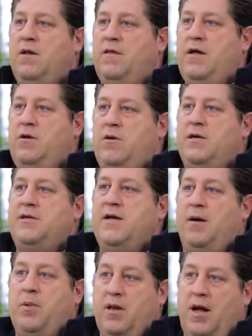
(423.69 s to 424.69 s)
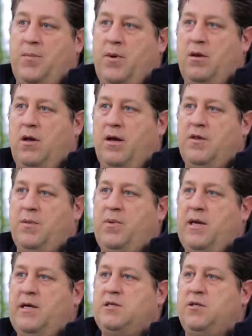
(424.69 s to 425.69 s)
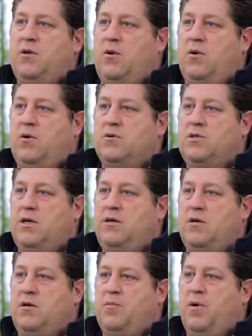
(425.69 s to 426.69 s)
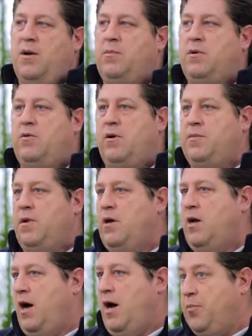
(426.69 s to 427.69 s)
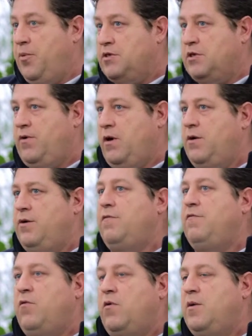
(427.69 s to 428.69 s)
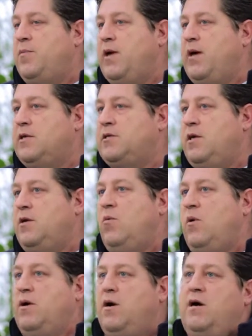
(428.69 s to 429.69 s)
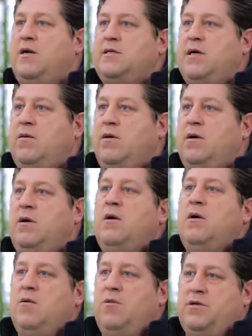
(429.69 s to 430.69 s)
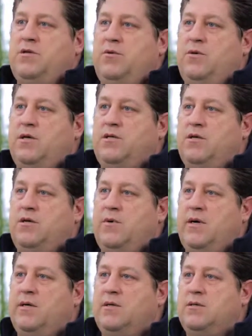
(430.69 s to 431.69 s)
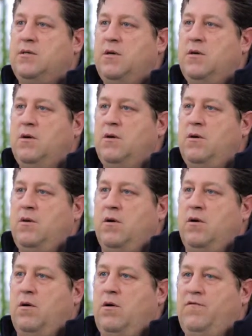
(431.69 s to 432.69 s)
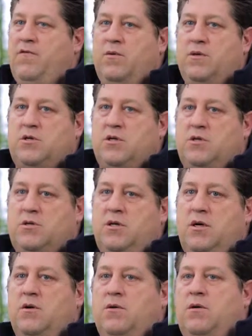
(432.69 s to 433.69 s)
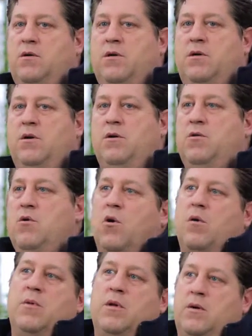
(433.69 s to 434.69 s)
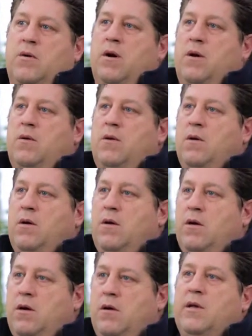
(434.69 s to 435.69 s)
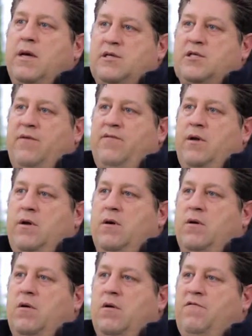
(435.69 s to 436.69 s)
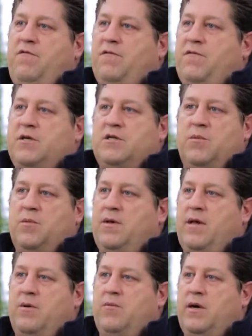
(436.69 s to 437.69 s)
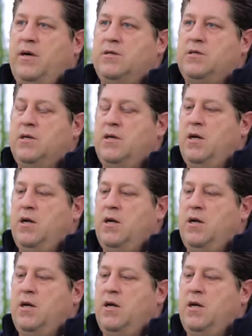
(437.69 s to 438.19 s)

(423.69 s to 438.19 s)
that you can double up a lot of the plants in the holes, and you could probably grow upwards of 140 plants in one garden tower with 2 additional rings. Or if it was just, you could normally grow, like 70 or 50, somewhere in that range.